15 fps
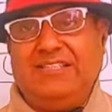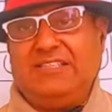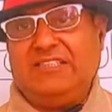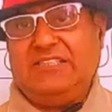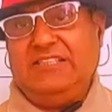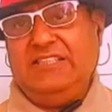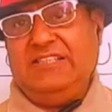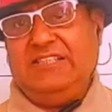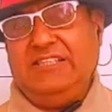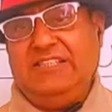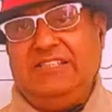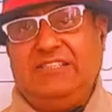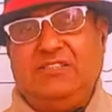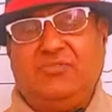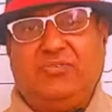see
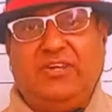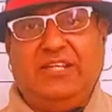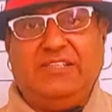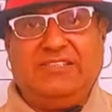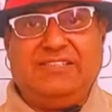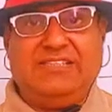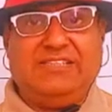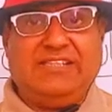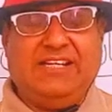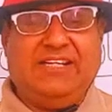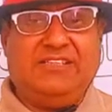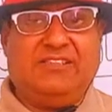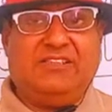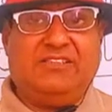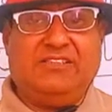these phrases
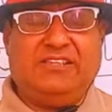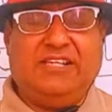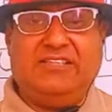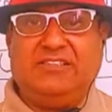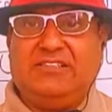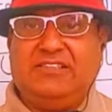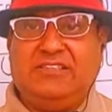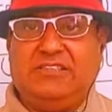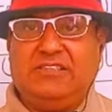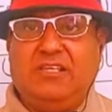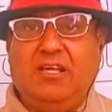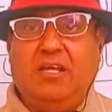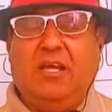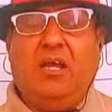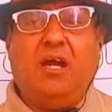and sentences,
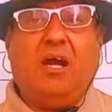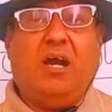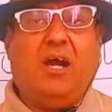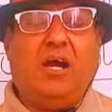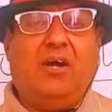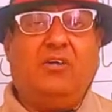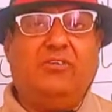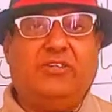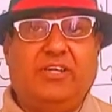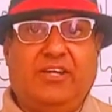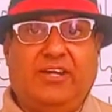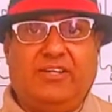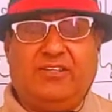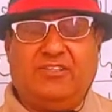how they are